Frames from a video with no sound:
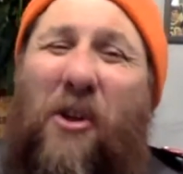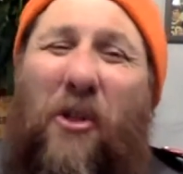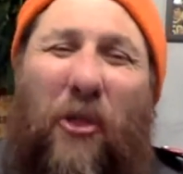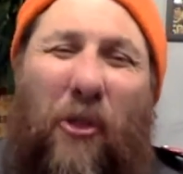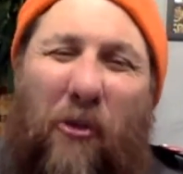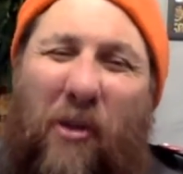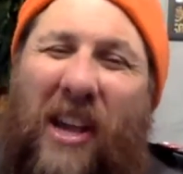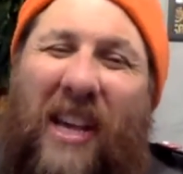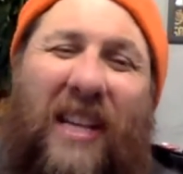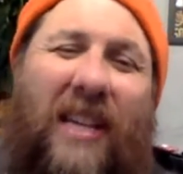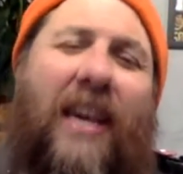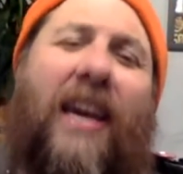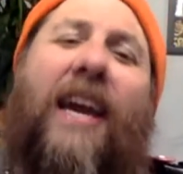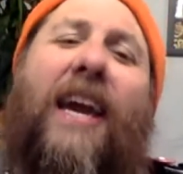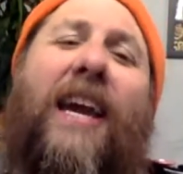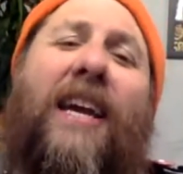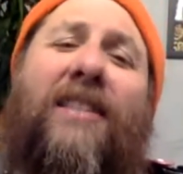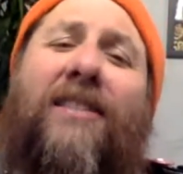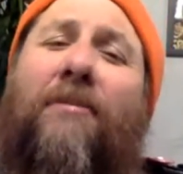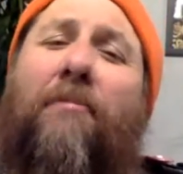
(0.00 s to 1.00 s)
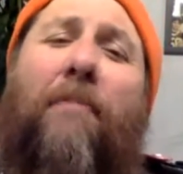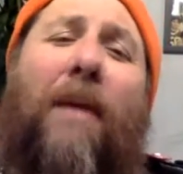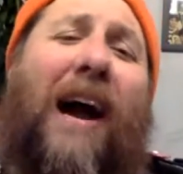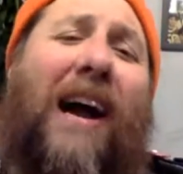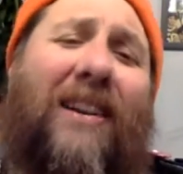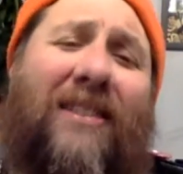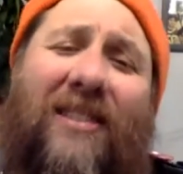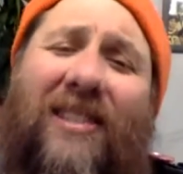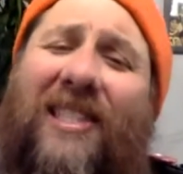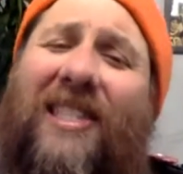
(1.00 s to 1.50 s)
3 kids, a
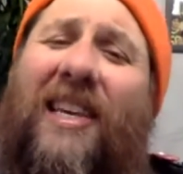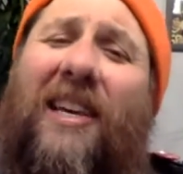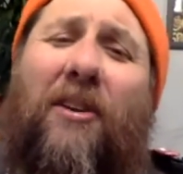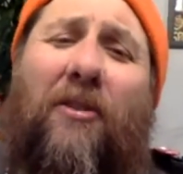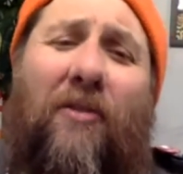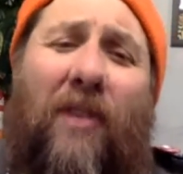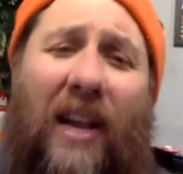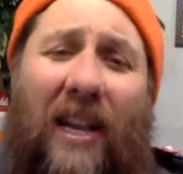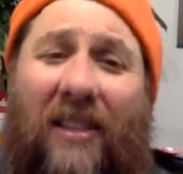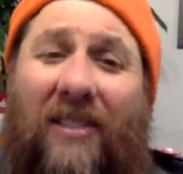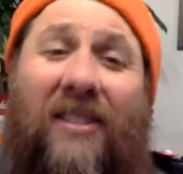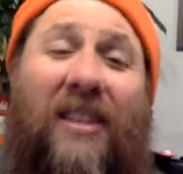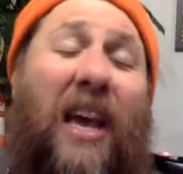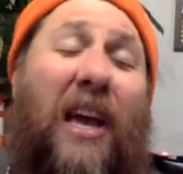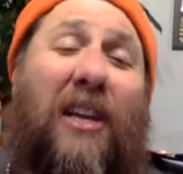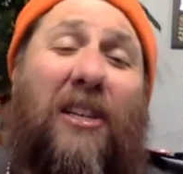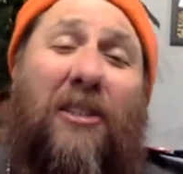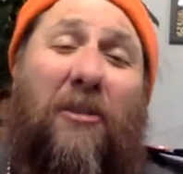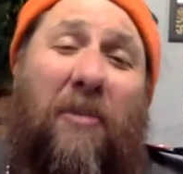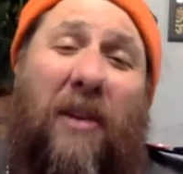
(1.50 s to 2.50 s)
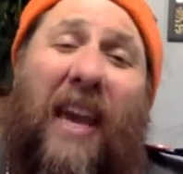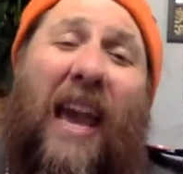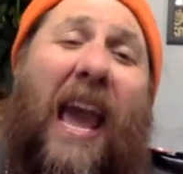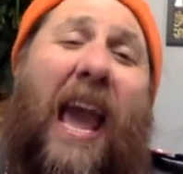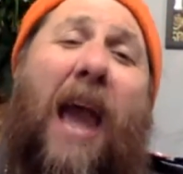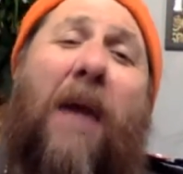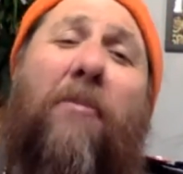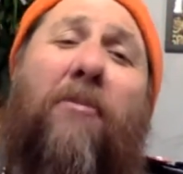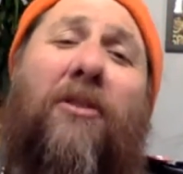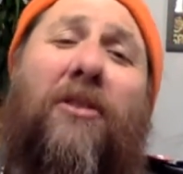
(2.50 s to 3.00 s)
box of cigarettes, some
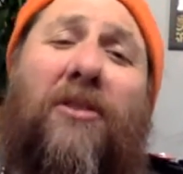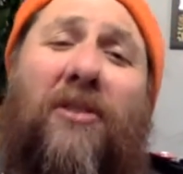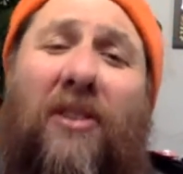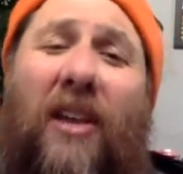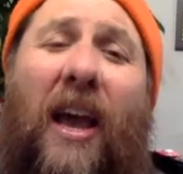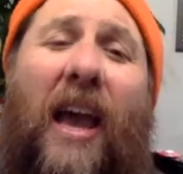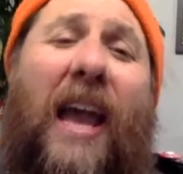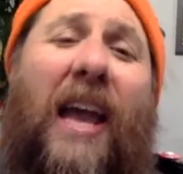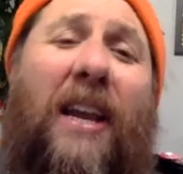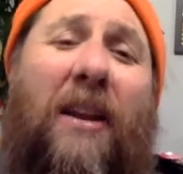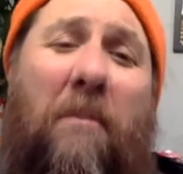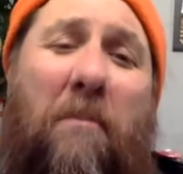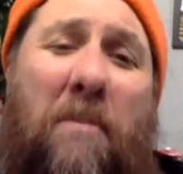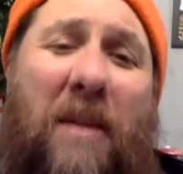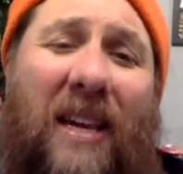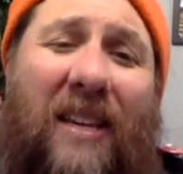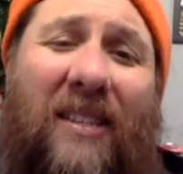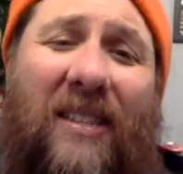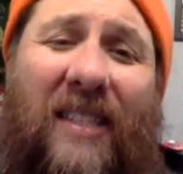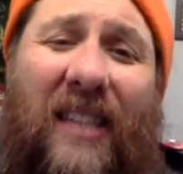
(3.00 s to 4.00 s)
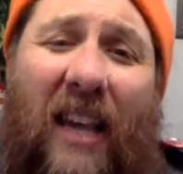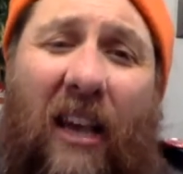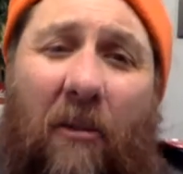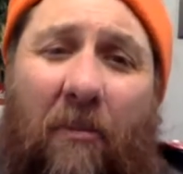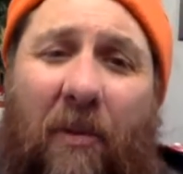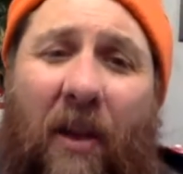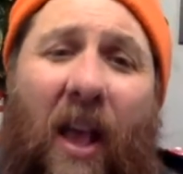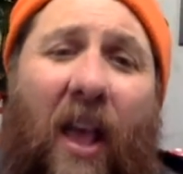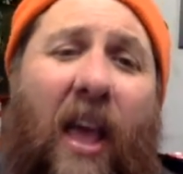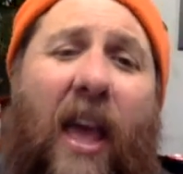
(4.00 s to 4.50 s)
cameras, and a mixtape,
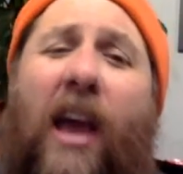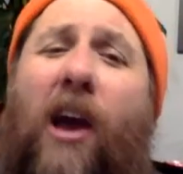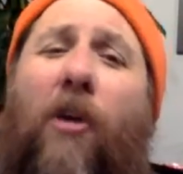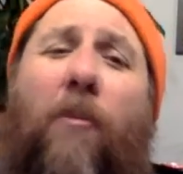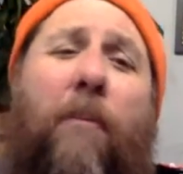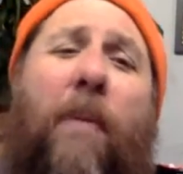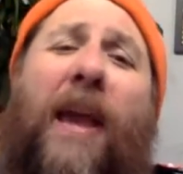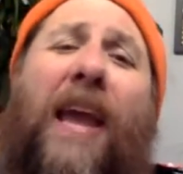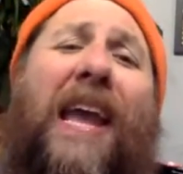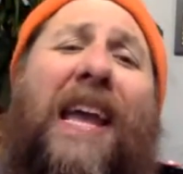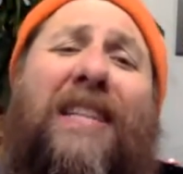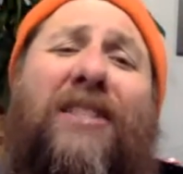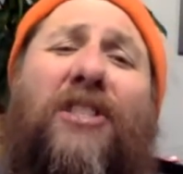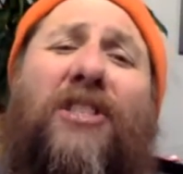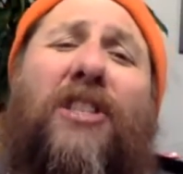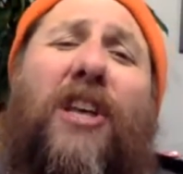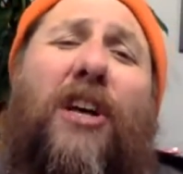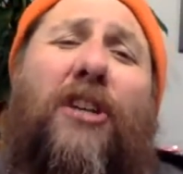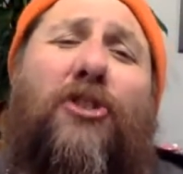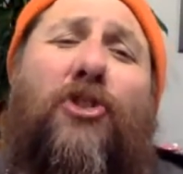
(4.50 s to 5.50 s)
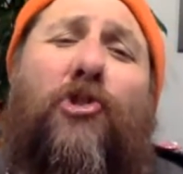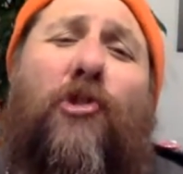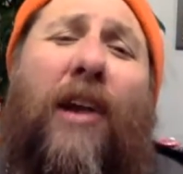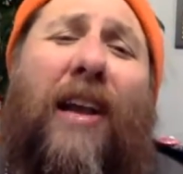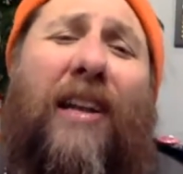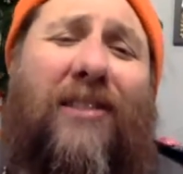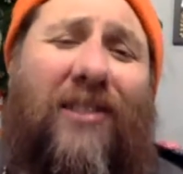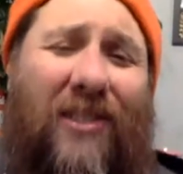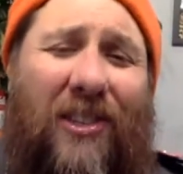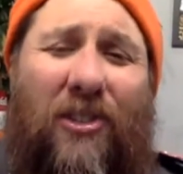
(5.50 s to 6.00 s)
hell-bent,
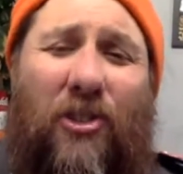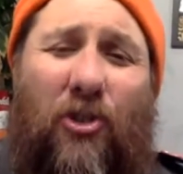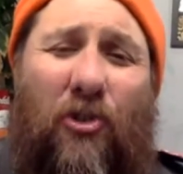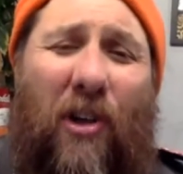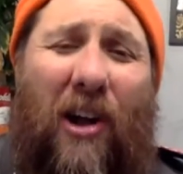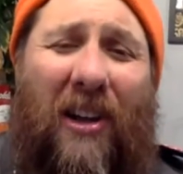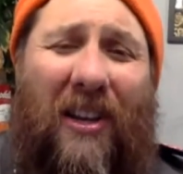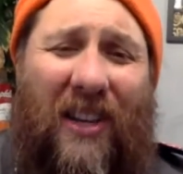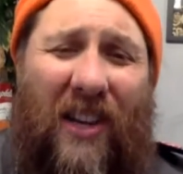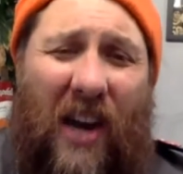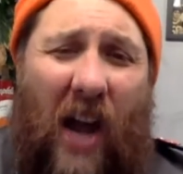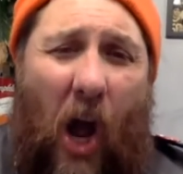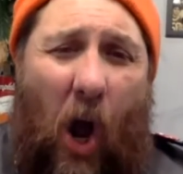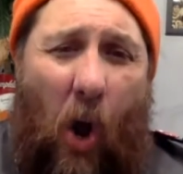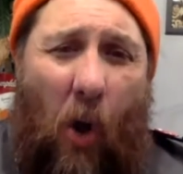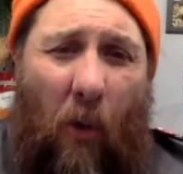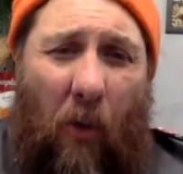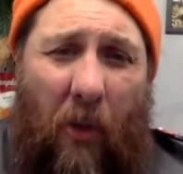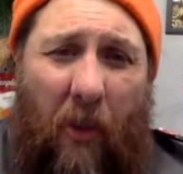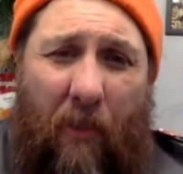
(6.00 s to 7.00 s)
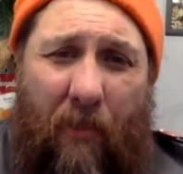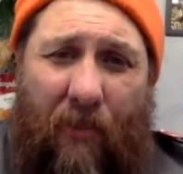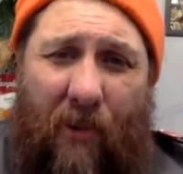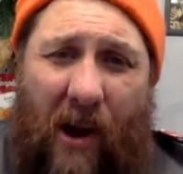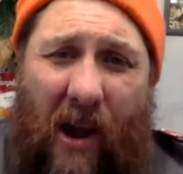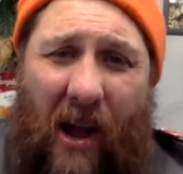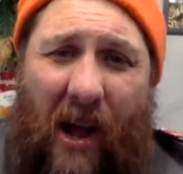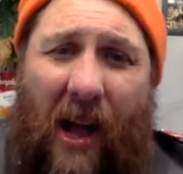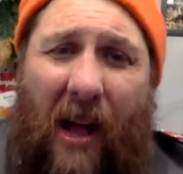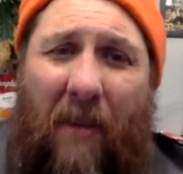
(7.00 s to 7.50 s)
sun-drenched, and drunken on the
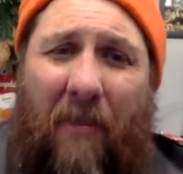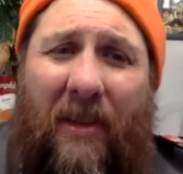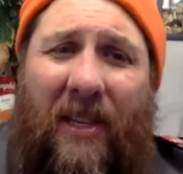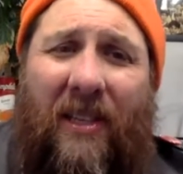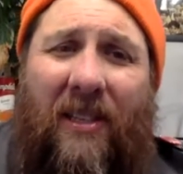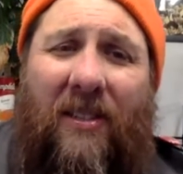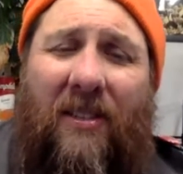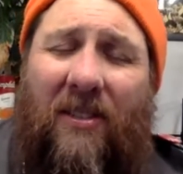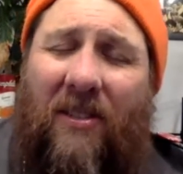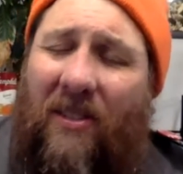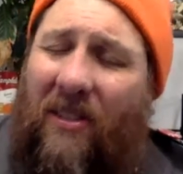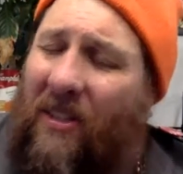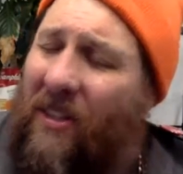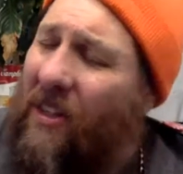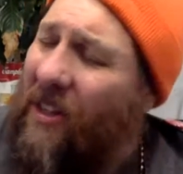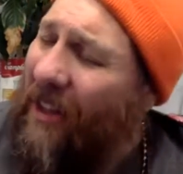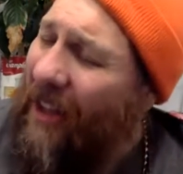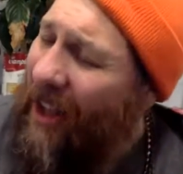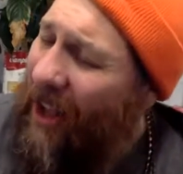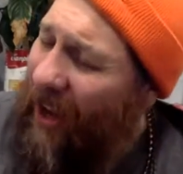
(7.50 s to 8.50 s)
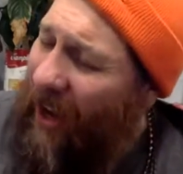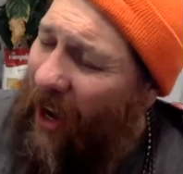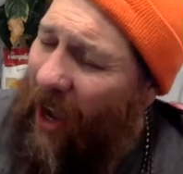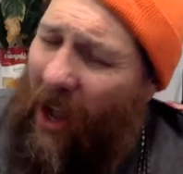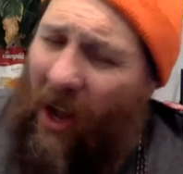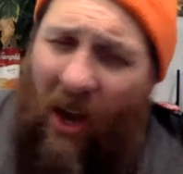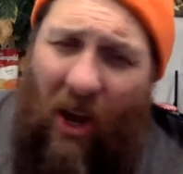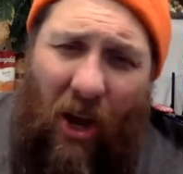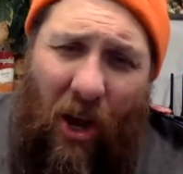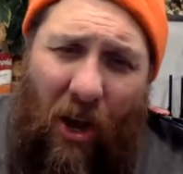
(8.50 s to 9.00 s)
promise
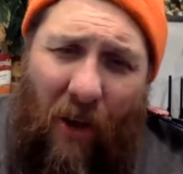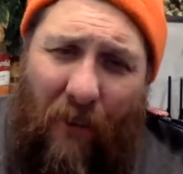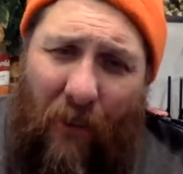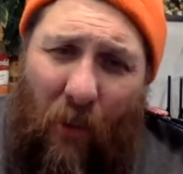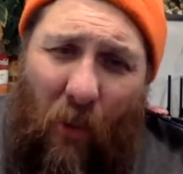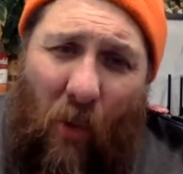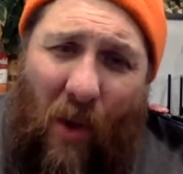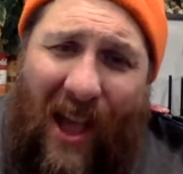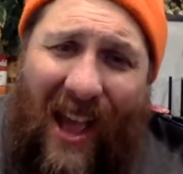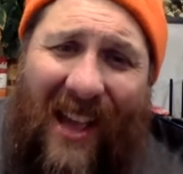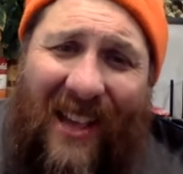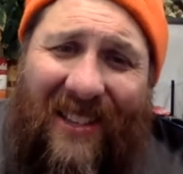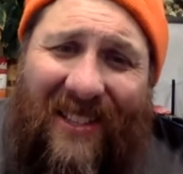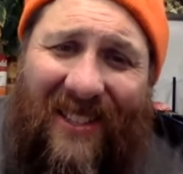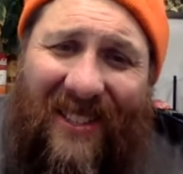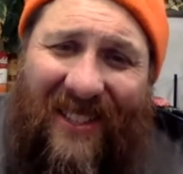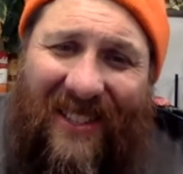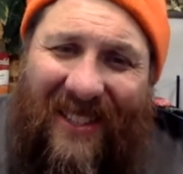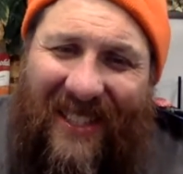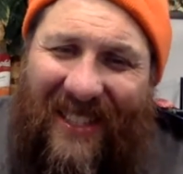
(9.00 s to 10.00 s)
of the West.